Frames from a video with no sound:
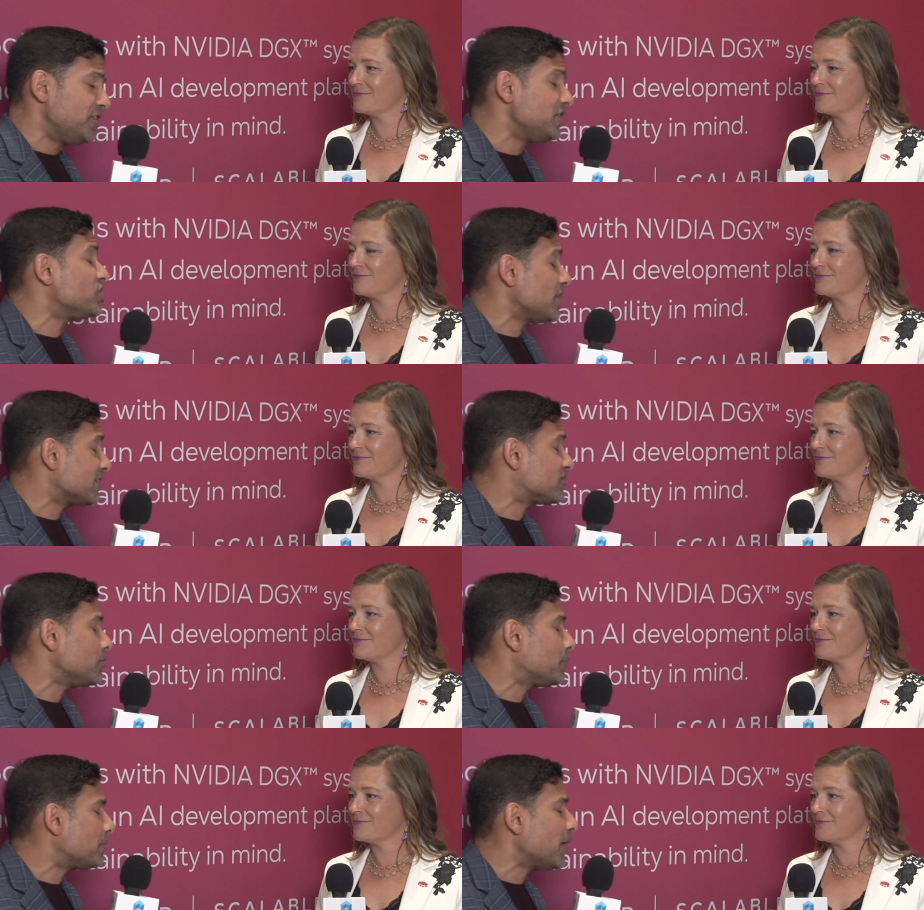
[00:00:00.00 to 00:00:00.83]
Speaker 1: DGX
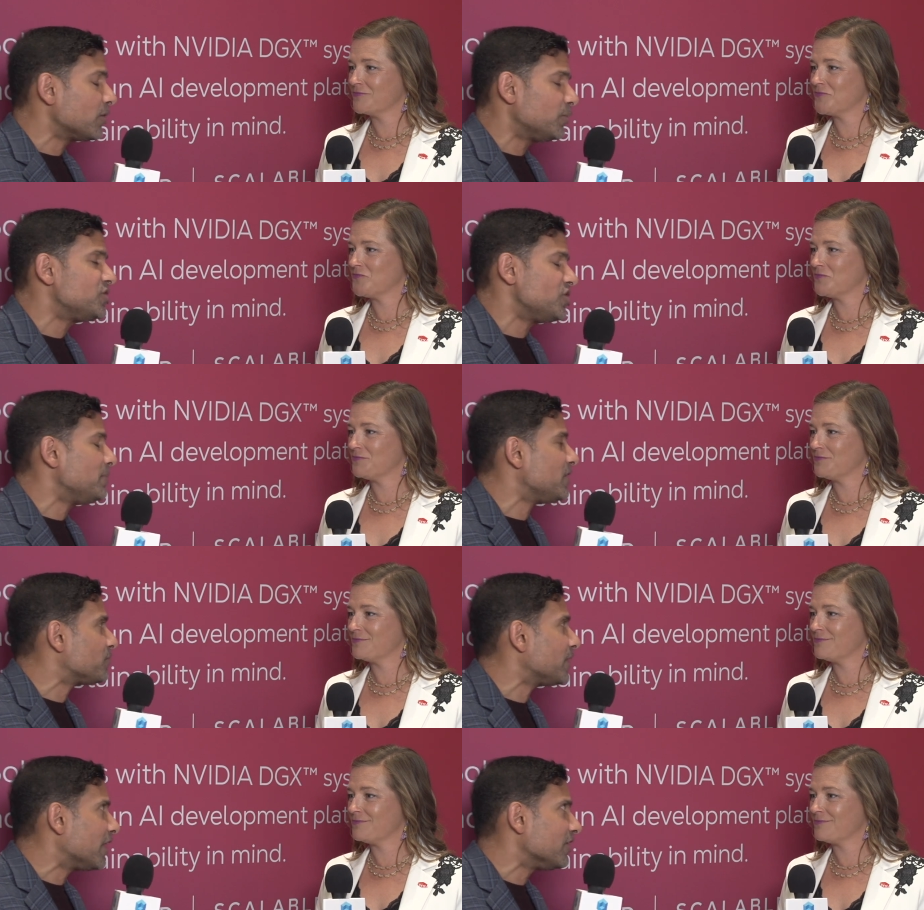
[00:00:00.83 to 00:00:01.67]
SuperPod with
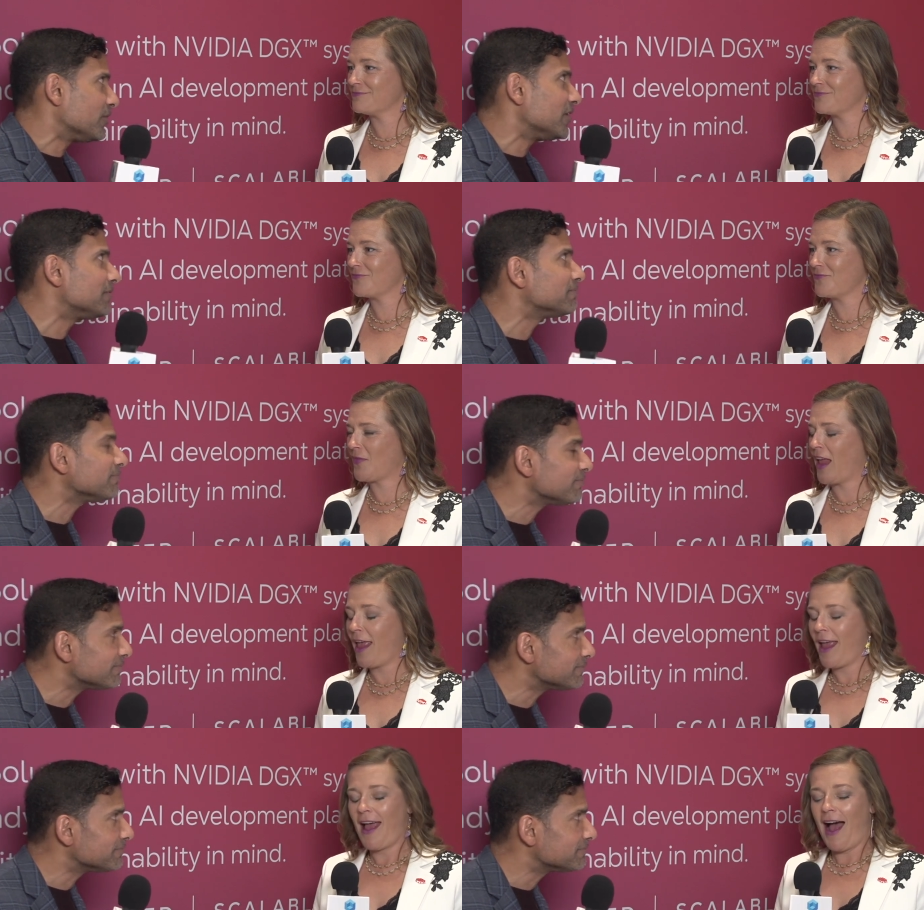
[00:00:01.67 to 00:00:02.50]
GB300.
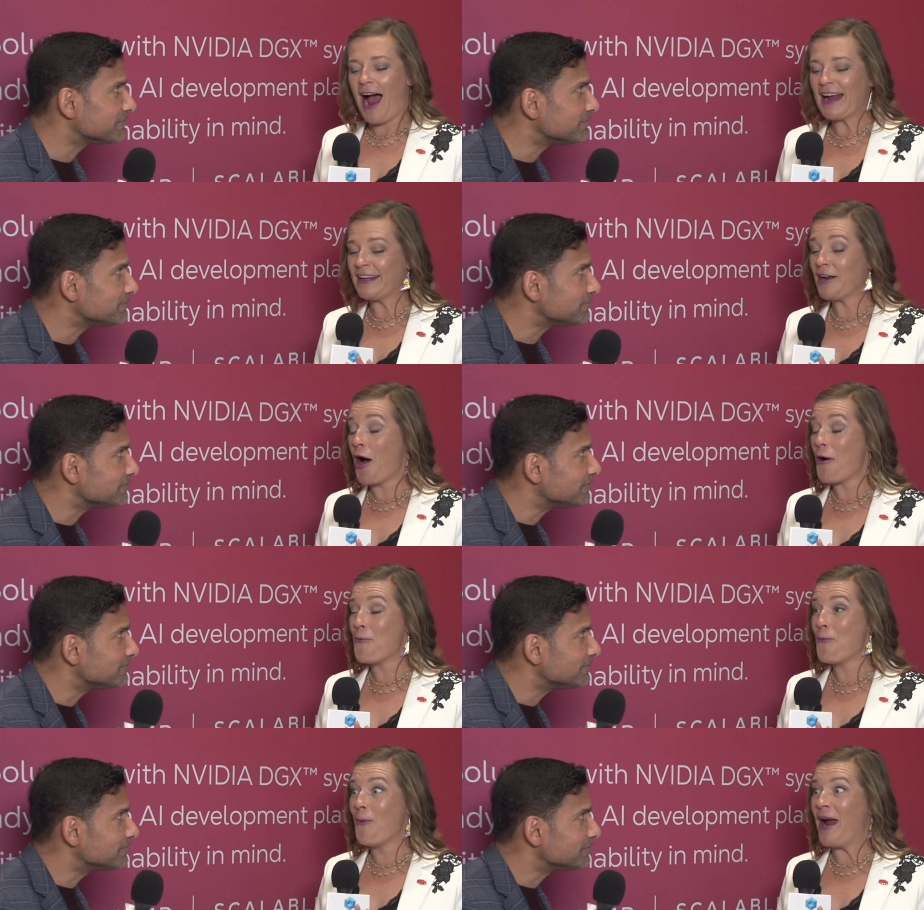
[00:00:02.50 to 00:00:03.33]
Speaker 2: I
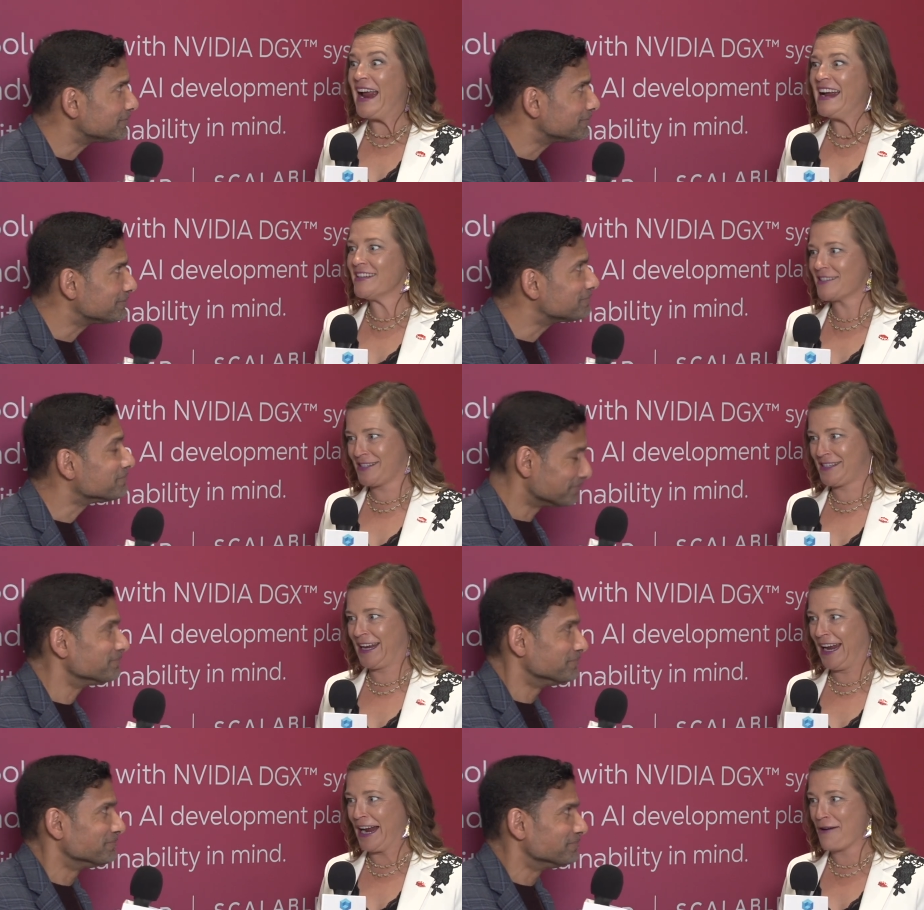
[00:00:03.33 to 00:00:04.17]
cannot wait to
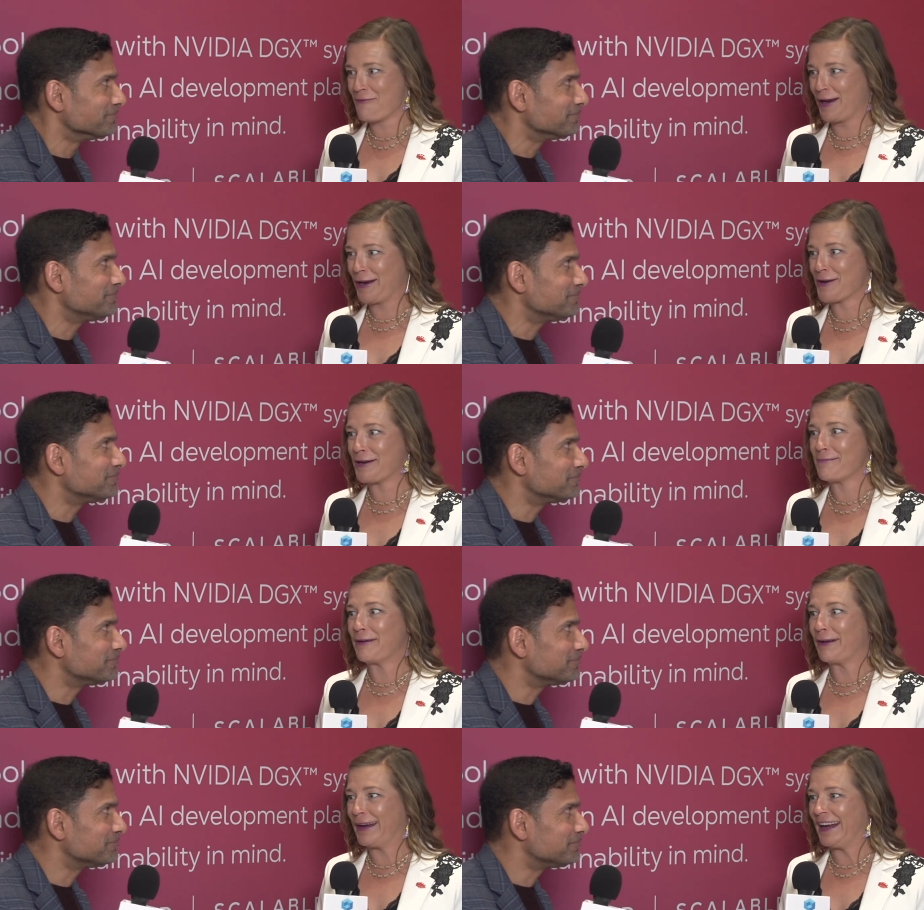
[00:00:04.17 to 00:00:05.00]
see what your
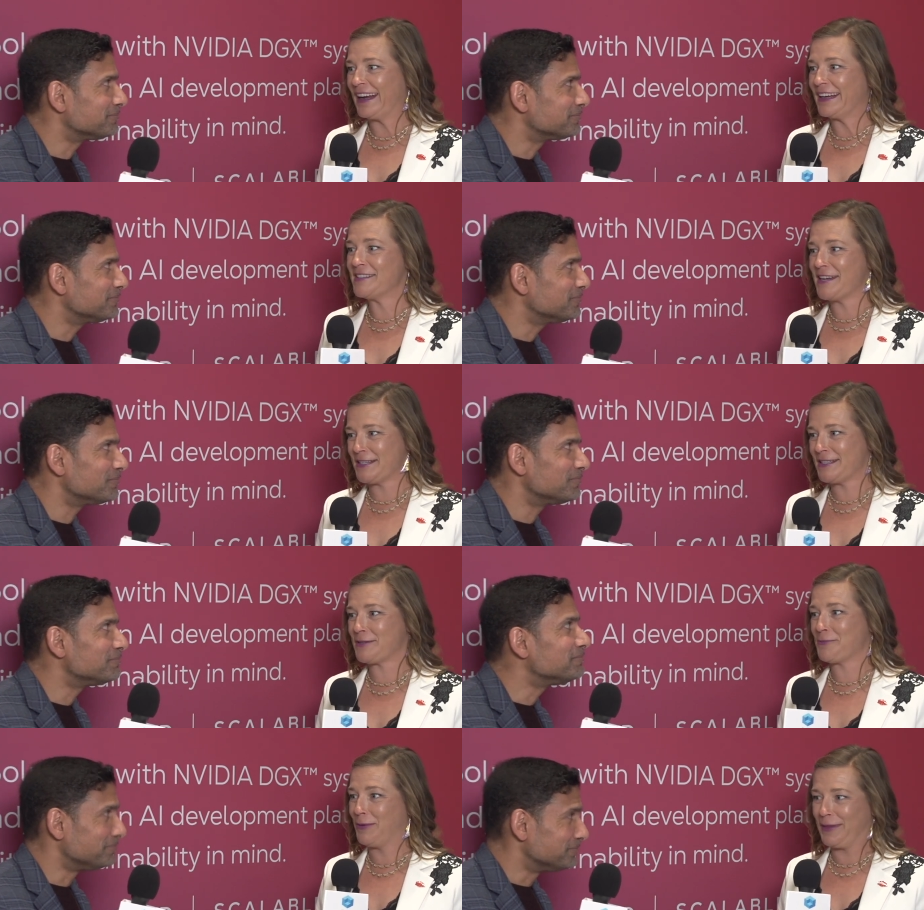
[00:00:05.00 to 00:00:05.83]
community
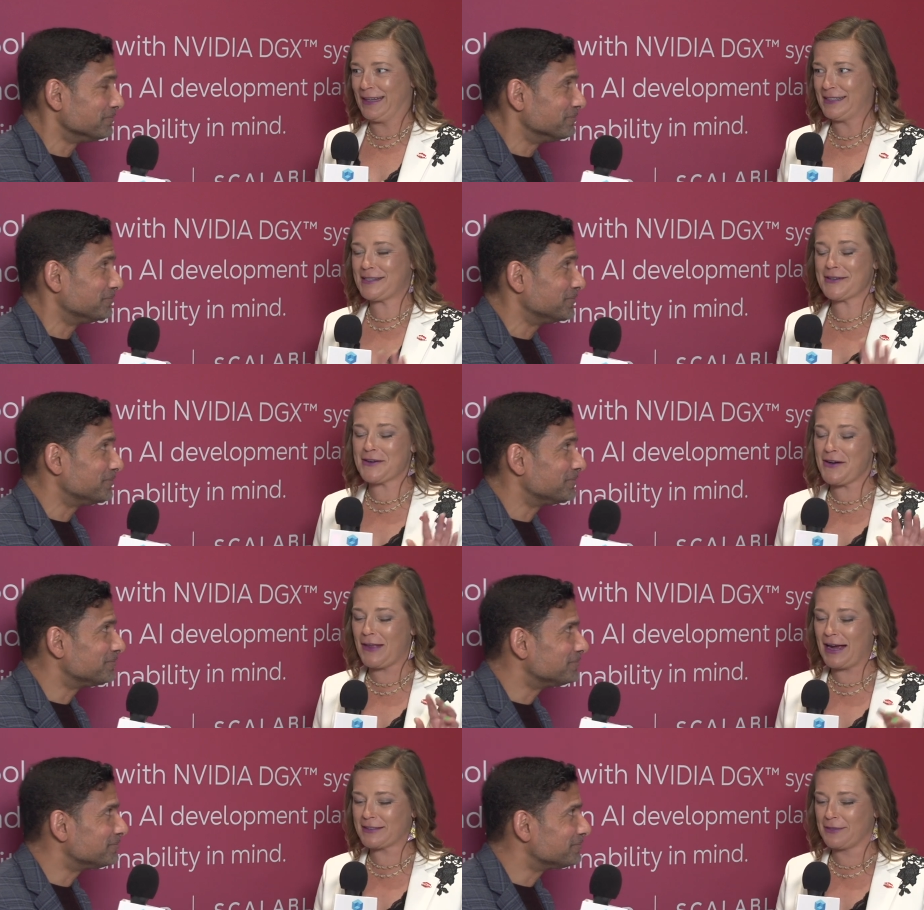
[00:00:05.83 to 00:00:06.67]
does with this
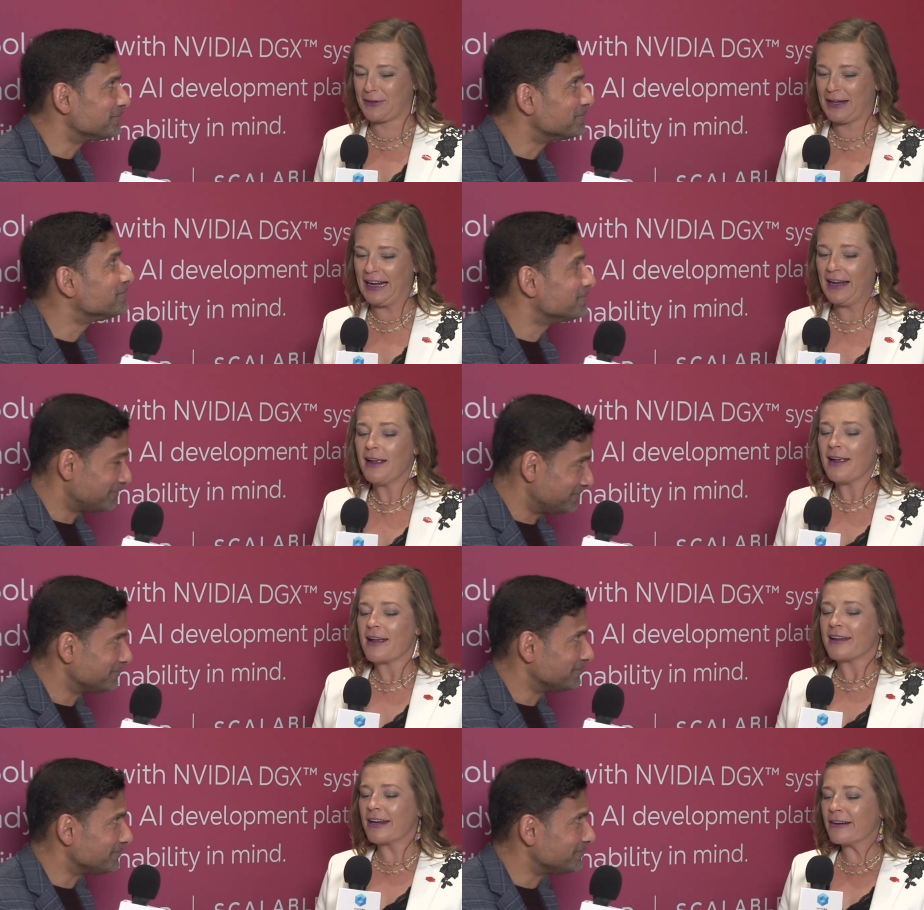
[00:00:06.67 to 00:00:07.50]
collectively.
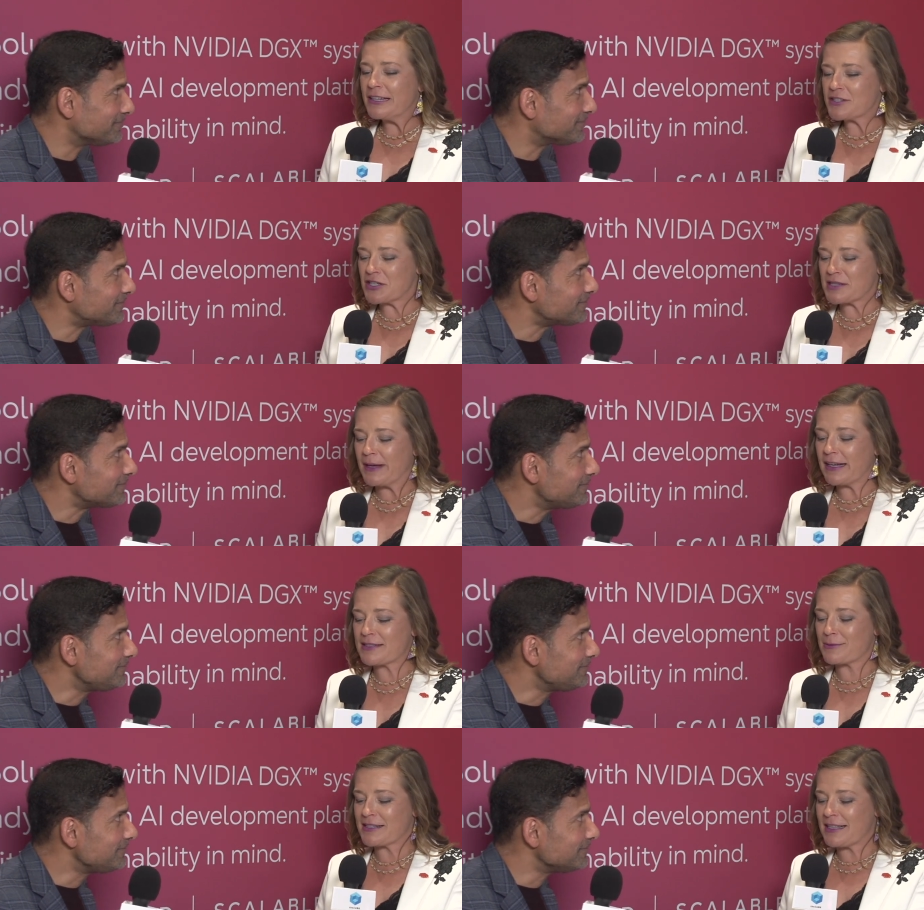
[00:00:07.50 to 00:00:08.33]
Curious, just
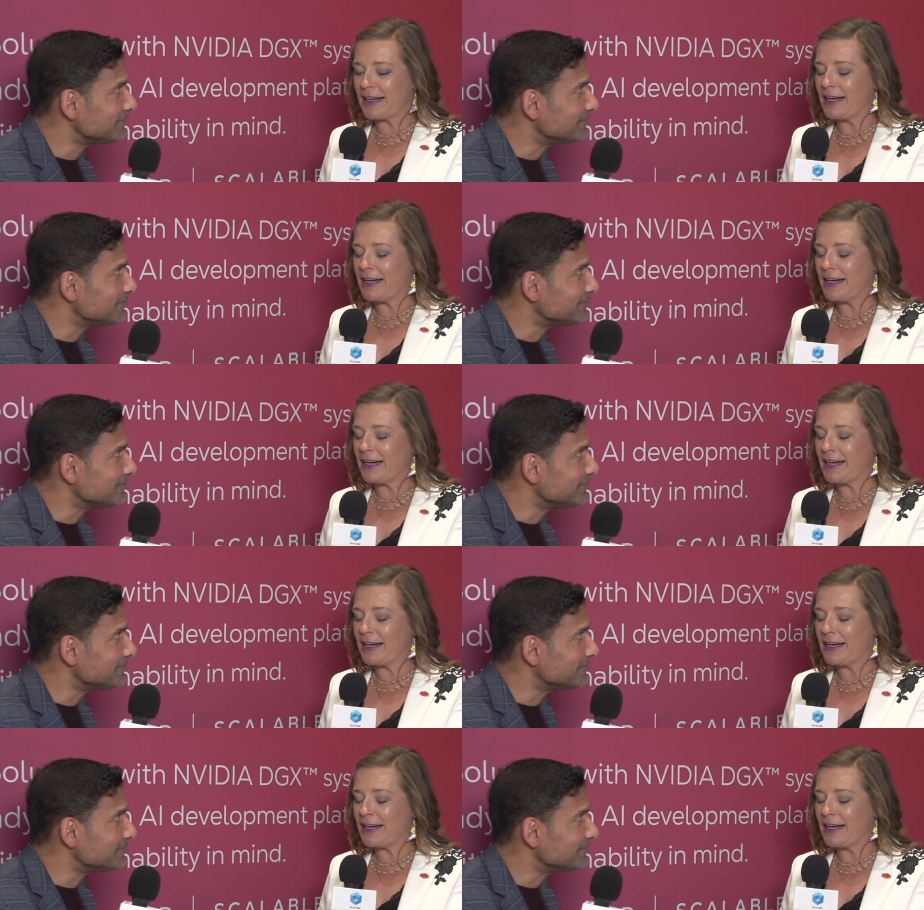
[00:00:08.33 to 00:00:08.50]
because we're sitting